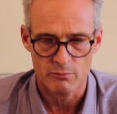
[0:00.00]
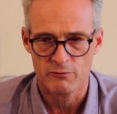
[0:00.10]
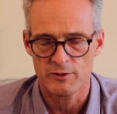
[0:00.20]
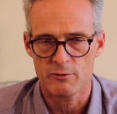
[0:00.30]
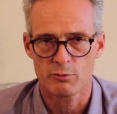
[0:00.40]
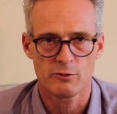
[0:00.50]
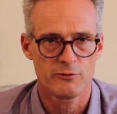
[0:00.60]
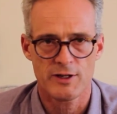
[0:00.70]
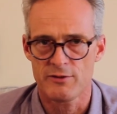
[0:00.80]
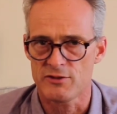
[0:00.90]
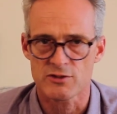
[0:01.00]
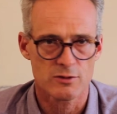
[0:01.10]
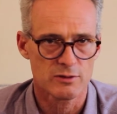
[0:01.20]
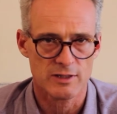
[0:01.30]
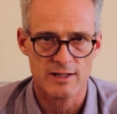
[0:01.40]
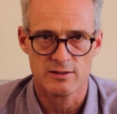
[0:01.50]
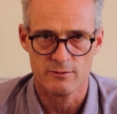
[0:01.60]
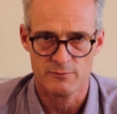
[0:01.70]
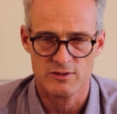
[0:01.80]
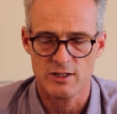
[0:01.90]
flavor profile that's so
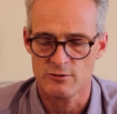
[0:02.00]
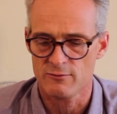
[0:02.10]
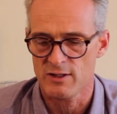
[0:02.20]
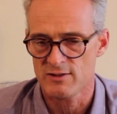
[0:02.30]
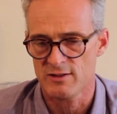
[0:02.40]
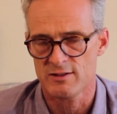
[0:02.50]
classic for Sangiovese